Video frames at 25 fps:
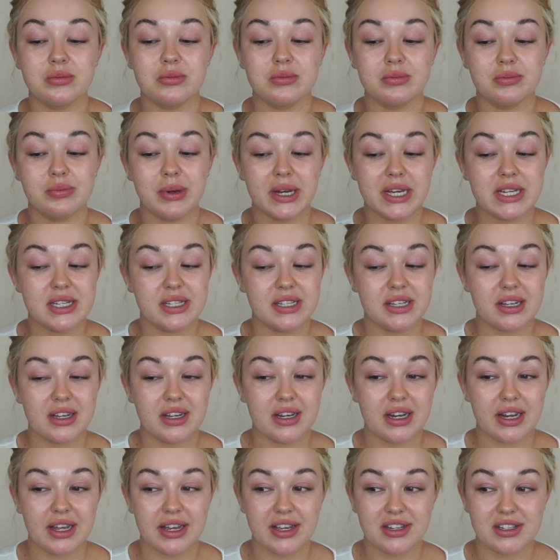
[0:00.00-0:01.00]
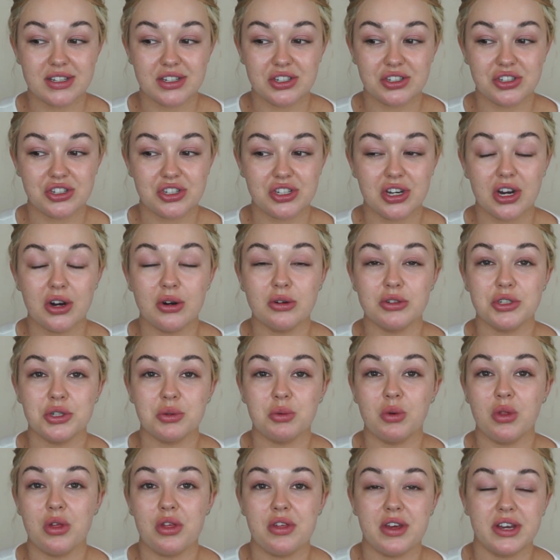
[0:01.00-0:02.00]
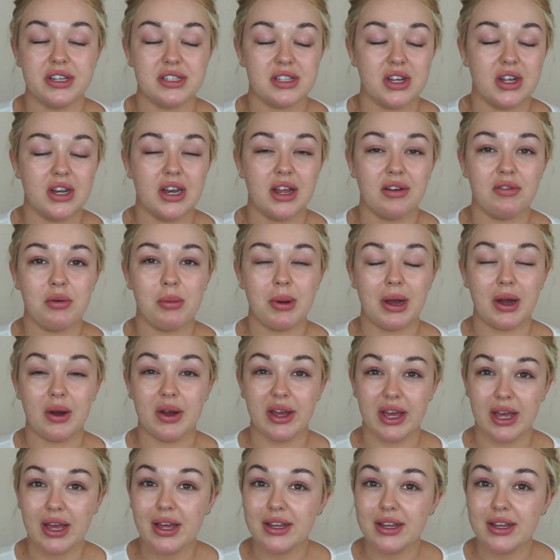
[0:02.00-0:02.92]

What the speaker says: basically just told you all the things I love about it,